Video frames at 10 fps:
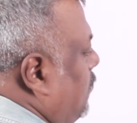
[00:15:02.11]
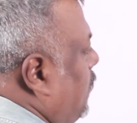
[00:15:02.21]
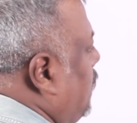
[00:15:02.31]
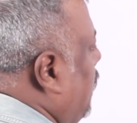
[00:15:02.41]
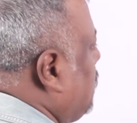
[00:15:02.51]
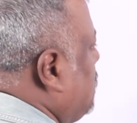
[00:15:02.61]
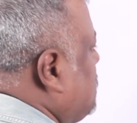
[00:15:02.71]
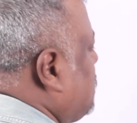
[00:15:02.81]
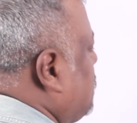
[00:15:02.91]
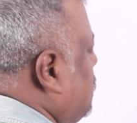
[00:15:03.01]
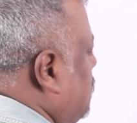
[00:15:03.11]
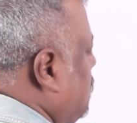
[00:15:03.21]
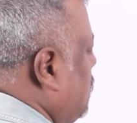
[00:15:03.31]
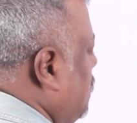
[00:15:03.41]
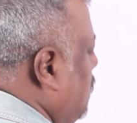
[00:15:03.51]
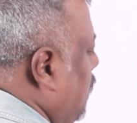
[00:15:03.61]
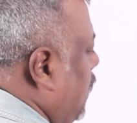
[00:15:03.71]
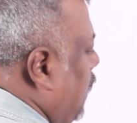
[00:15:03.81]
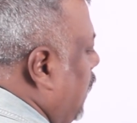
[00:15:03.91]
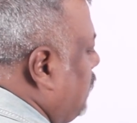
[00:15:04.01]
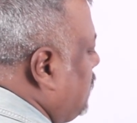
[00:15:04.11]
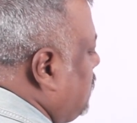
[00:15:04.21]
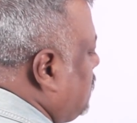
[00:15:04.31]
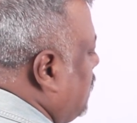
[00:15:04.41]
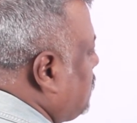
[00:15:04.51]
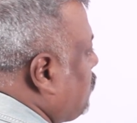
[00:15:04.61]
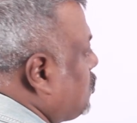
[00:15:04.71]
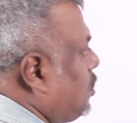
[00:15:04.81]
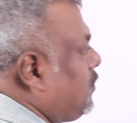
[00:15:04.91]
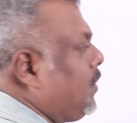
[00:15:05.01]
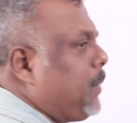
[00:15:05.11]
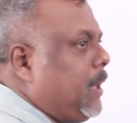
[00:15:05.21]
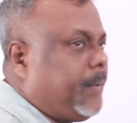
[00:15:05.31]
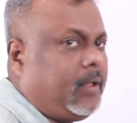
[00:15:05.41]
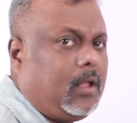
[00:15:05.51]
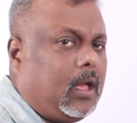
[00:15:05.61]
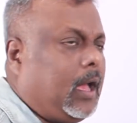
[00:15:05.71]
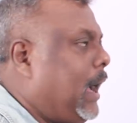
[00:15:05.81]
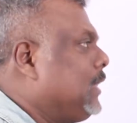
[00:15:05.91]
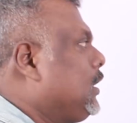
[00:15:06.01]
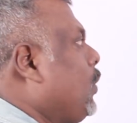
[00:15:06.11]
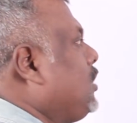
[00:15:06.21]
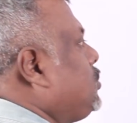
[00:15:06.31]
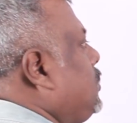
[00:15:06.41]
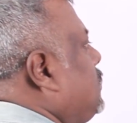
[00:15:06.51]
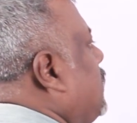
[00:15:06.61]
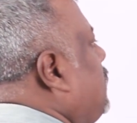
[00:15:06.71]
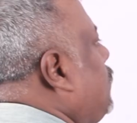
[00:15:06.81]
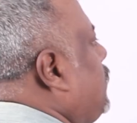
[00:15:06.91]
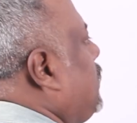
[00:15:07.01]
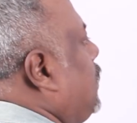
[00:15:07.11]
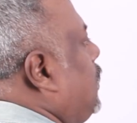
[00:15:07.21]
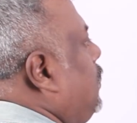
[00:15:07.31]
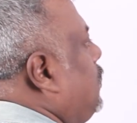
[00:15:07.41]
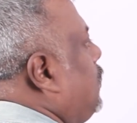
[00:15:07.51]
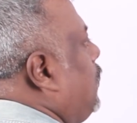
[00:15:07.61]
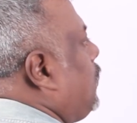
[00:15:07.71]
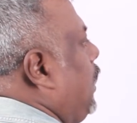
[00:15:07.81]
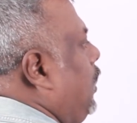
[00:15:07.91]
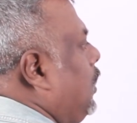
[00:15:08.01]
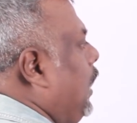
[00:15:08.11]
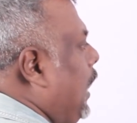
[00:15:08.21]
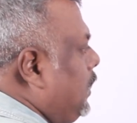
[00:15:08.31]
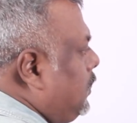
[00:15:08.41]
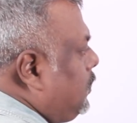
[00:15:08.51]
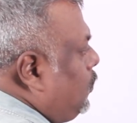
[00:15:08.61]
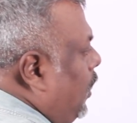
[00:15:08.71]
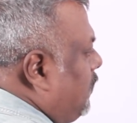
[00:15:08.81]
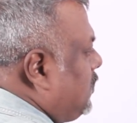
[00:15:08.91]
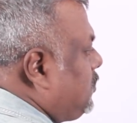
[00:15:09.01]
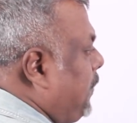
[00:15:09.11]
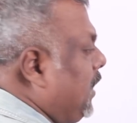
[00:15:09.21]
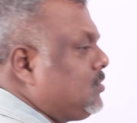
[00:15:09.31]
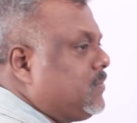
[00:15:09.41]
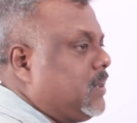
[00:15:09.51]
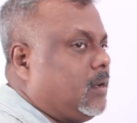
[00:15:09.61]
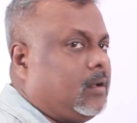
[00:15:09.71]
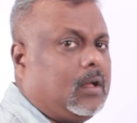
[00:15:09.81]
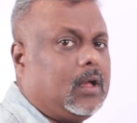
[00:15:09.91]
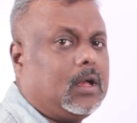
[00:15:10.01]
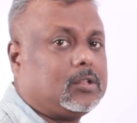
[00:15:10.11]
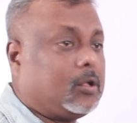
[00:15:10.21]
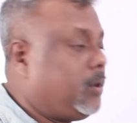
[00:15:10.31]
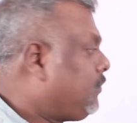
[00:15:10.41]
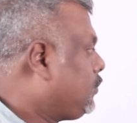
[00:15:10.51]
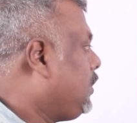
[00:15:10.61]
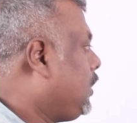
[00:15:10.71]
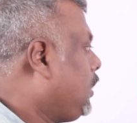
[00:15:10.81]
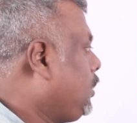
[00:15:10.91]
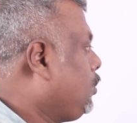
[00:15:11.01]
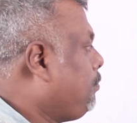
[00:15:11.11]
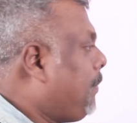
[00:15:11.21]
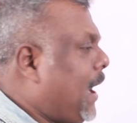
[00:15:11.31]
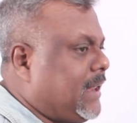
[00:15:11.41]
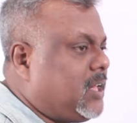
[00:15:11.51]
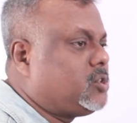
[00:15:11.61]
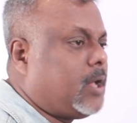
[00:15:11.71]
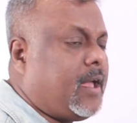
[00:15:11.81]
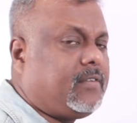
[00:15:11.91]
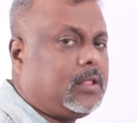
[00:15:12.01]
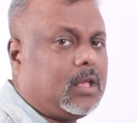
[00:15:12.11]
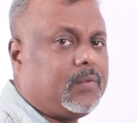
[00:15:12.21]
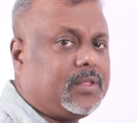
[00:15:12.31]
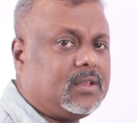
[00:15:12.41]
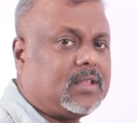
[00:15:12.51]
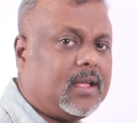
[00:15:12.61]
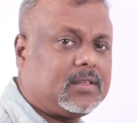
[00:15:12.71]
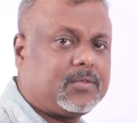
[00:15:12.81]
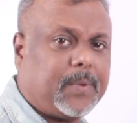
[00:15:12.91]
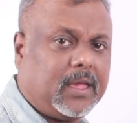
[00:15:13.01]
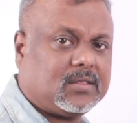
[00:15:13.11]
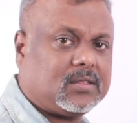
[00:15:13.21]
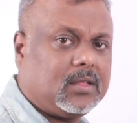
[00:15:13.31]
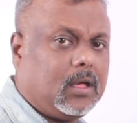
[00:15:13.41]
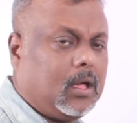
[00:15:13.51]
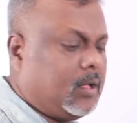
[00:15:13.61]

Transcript: somewhat like this. If this is the structure of the paper and the question is given over here, okay, and you have a space over here, so you have to learn to manage everything within that space.